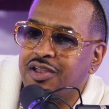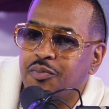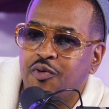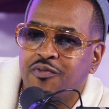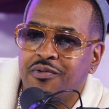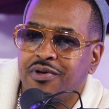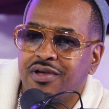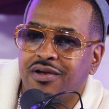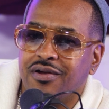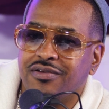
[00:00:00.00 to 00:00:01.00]
in the movie
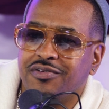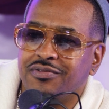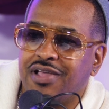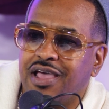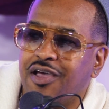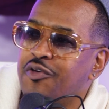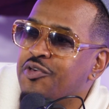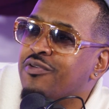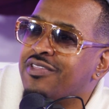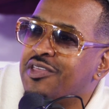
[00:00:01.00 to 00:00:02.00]
where she was like, oh,
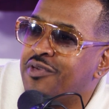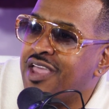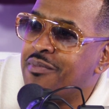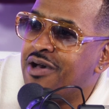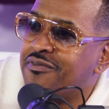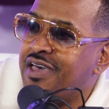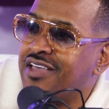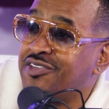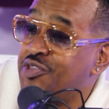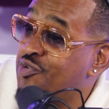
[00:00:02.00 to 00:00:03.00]
you don't think you care about
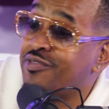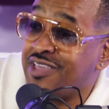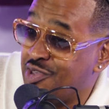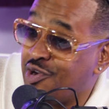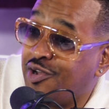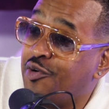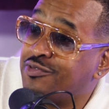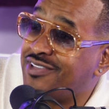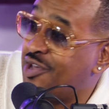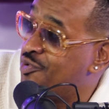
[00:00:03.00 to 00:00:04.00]
fashion. You don't think your
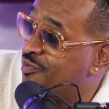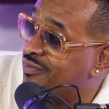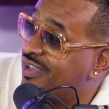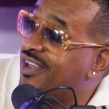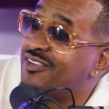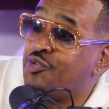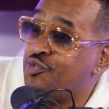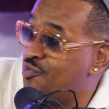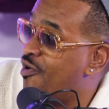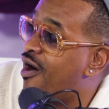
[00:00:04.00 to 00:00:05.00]
clothes tell us who
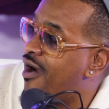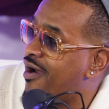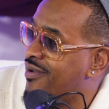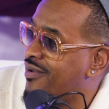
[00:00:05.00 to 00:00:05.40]
you are.